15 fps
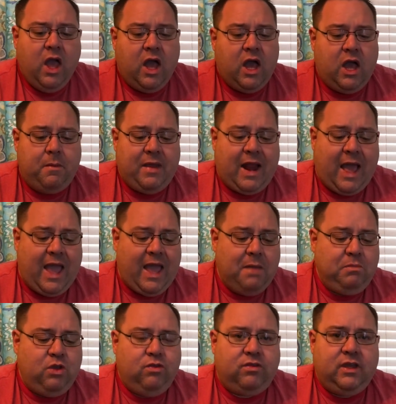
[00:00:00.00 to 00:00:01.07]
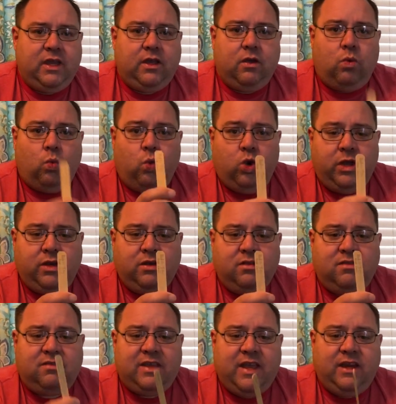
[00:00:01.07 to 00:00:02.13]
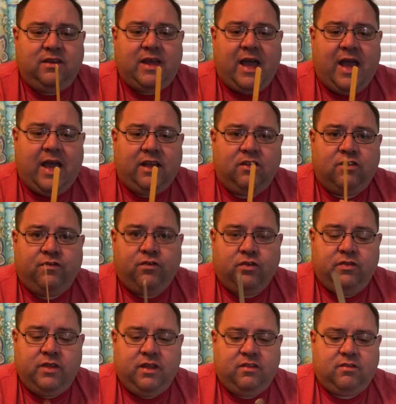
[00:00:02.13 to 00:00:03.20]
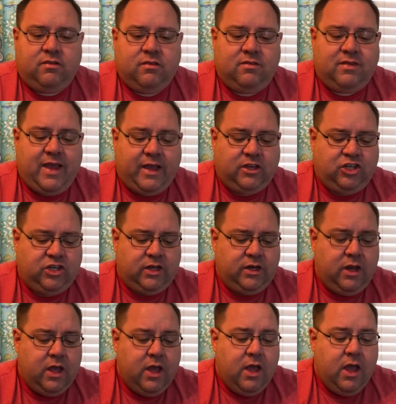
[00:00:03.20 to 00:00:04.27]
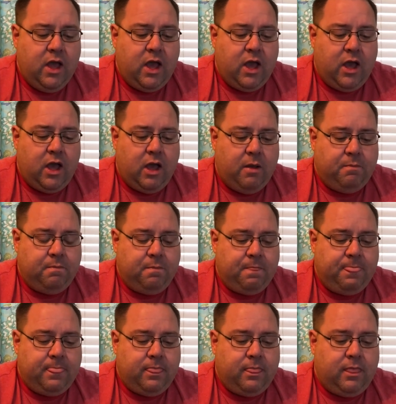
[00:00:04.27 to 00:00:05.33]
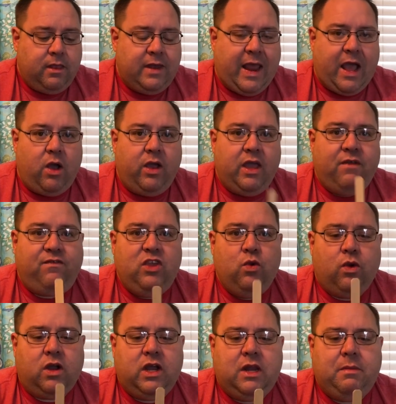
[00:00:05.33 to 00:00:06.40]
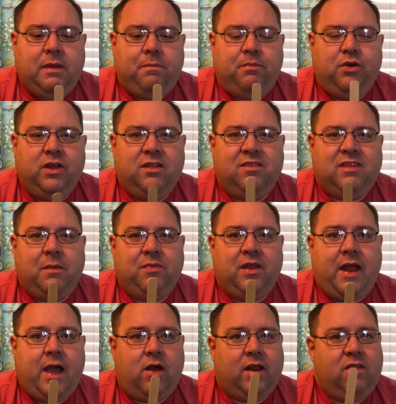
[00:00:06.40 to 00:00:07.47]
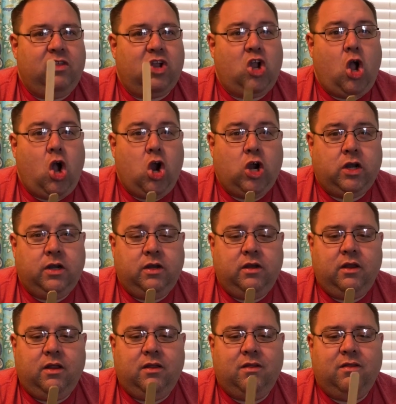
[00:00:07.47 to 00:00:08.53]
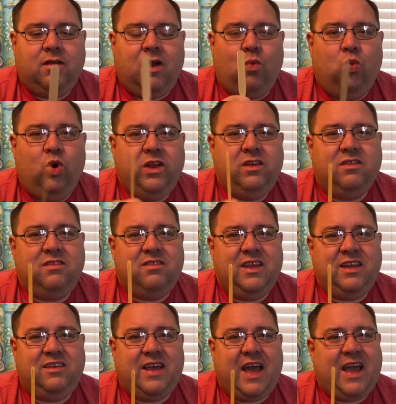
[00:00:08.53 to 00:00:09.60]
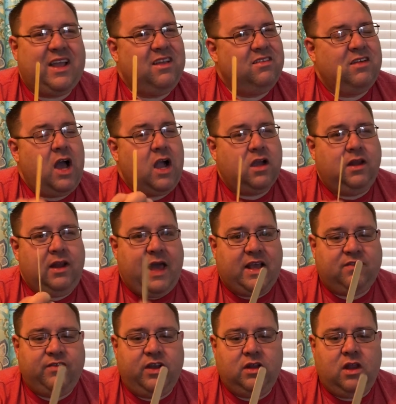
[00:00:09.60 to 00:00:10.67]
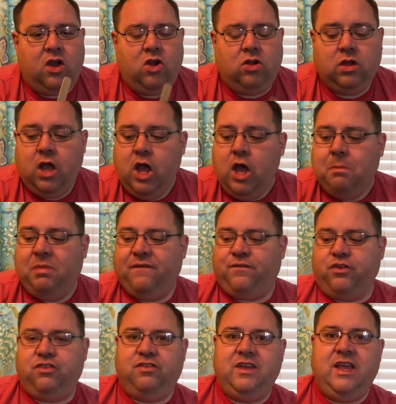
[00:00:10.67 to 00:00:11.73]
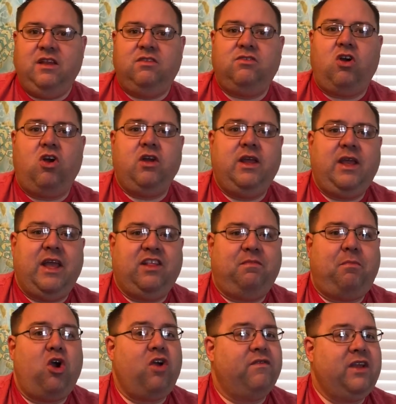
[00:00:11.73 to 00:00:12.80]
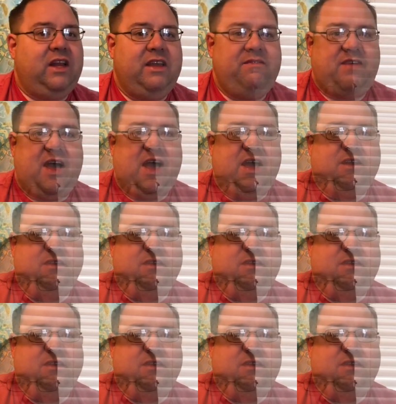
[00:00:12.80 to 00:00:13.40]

Um, and I am using wooden seed tags for this section. Um, now, if you are going to be putting something out in the garden, a wooden seed tag is not going to last very long, but for seed starting, it's perfectly fine.